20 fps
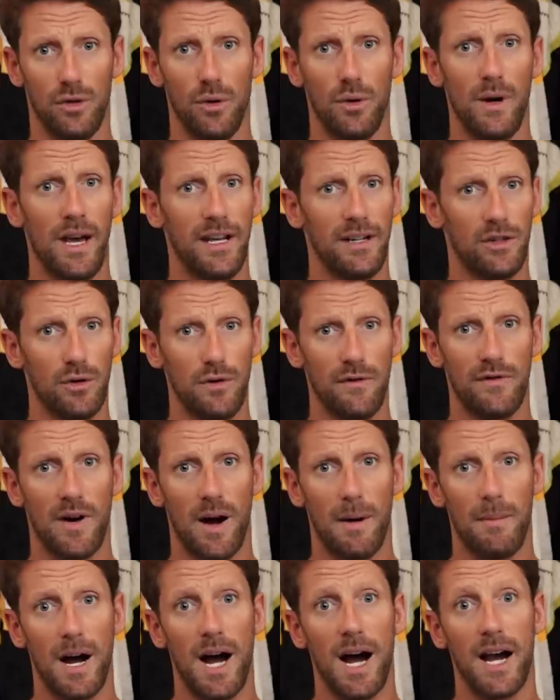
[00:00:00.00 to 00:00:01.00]
too late, too
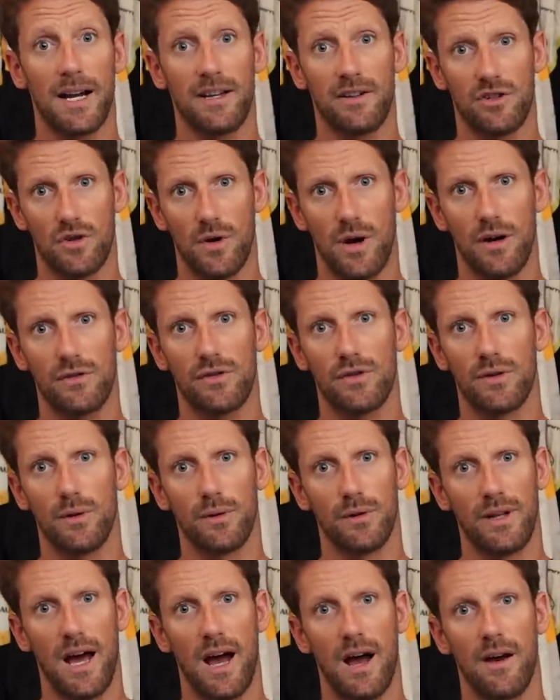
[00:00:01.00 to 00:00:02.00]
far back, tried to
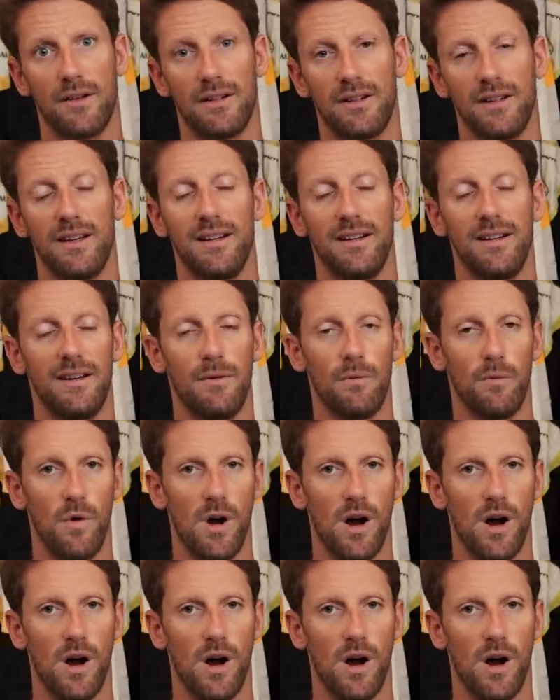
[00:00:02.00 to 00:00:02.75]
slow down, it didn't